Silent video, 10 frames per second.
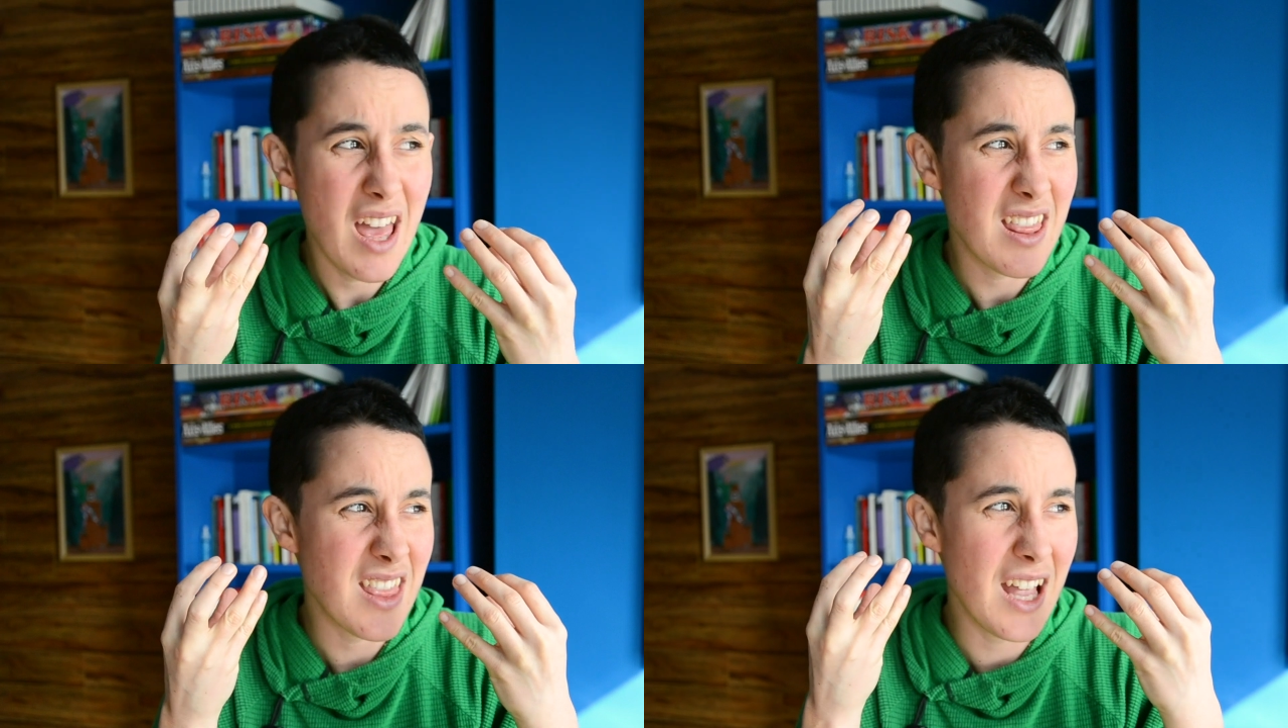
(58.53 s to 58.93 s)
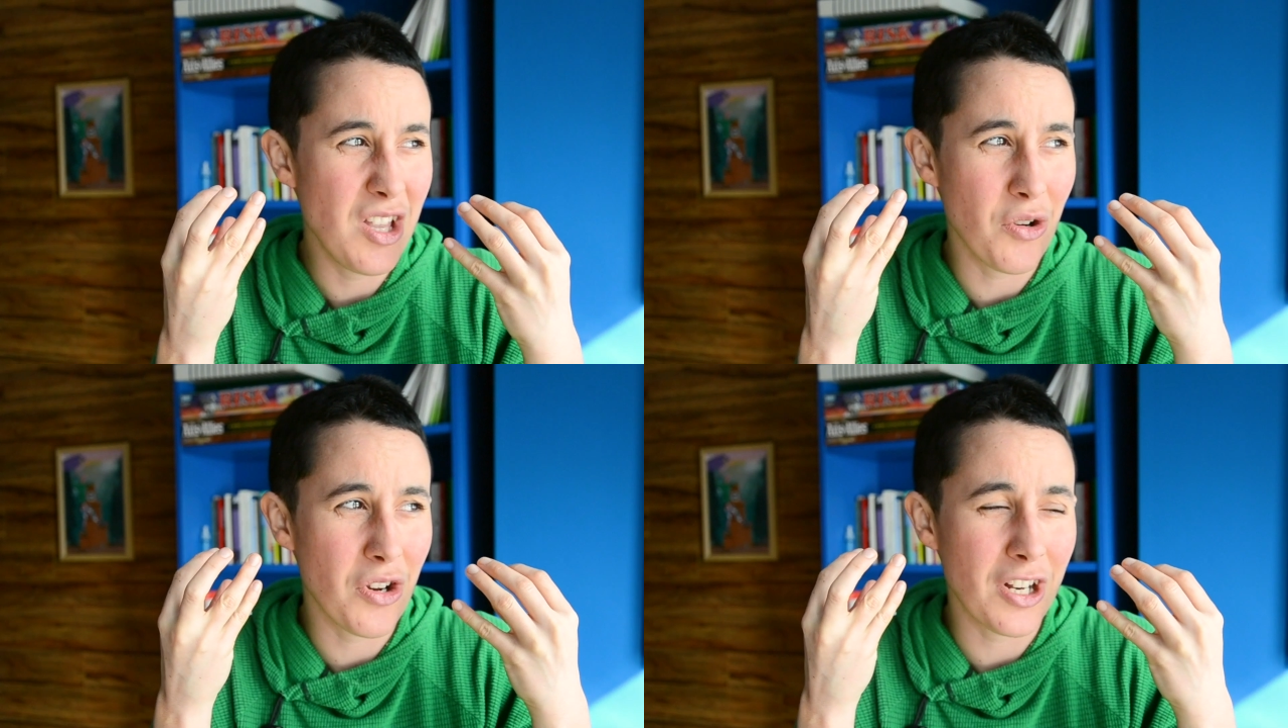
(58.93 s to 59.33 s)
and then
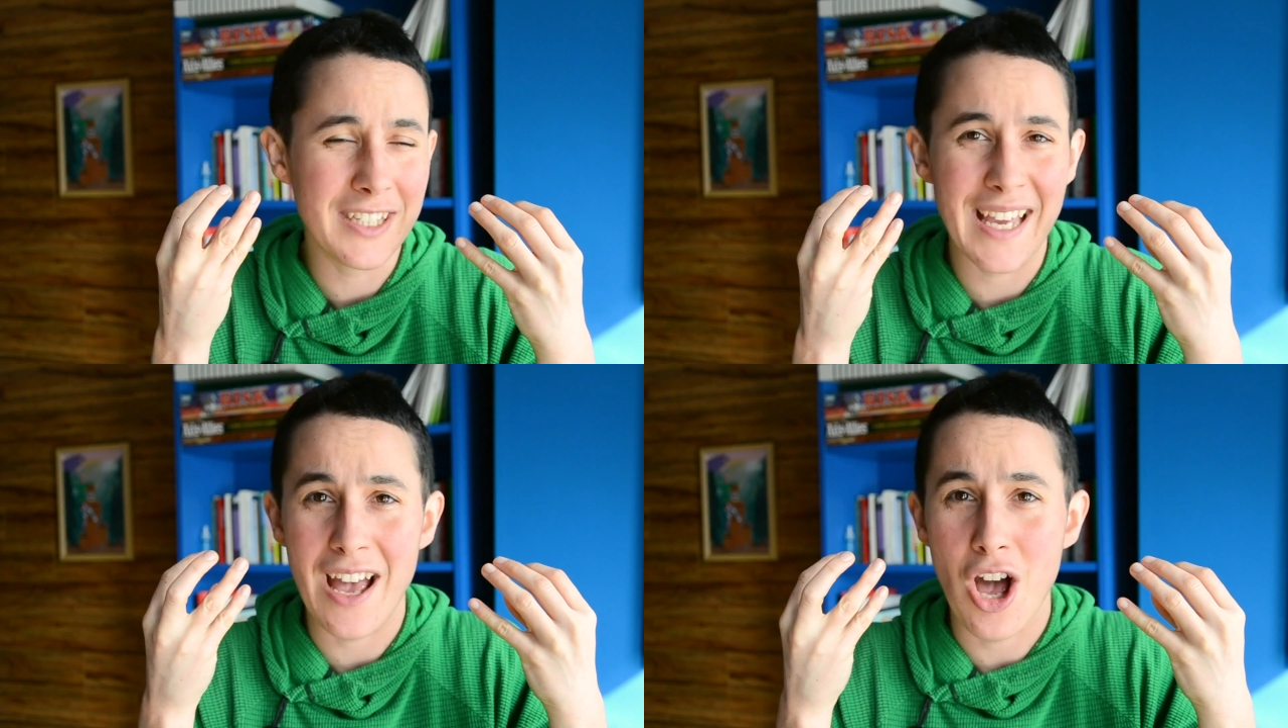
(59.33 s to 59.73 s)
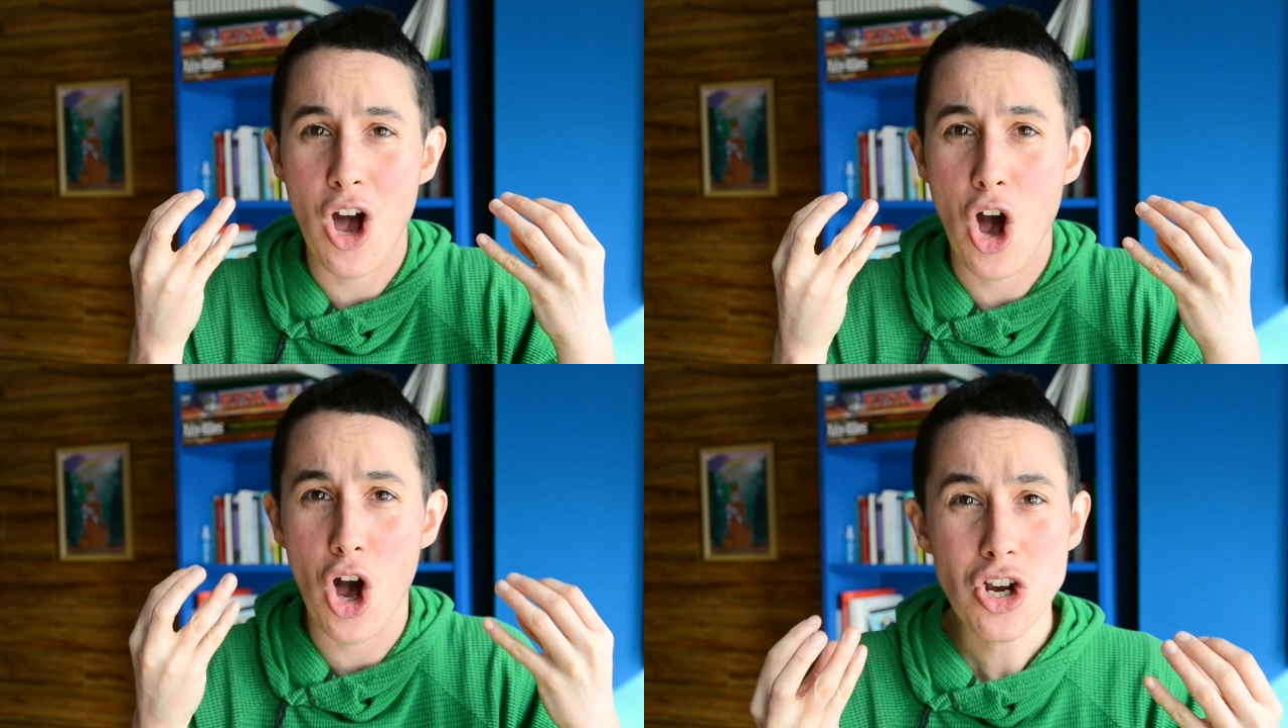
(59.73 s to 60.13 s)
you're gonna get
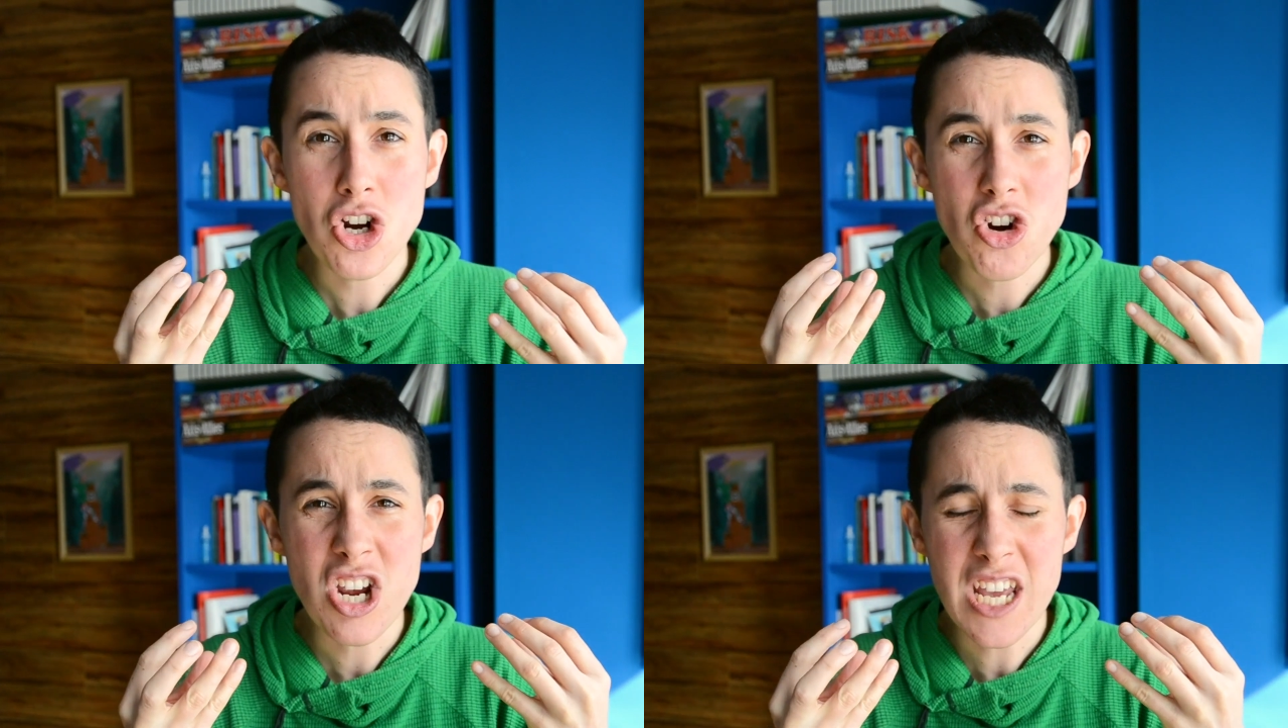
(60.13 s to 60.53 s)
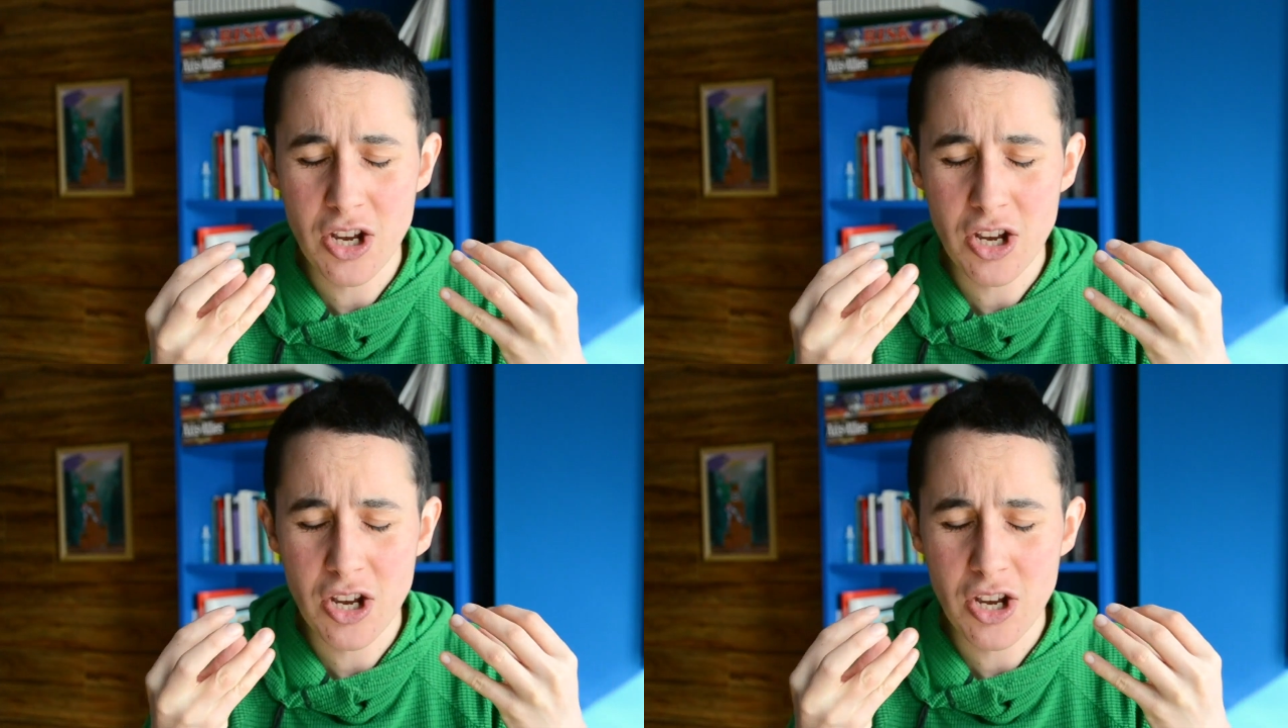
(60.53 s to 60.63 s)
hungry,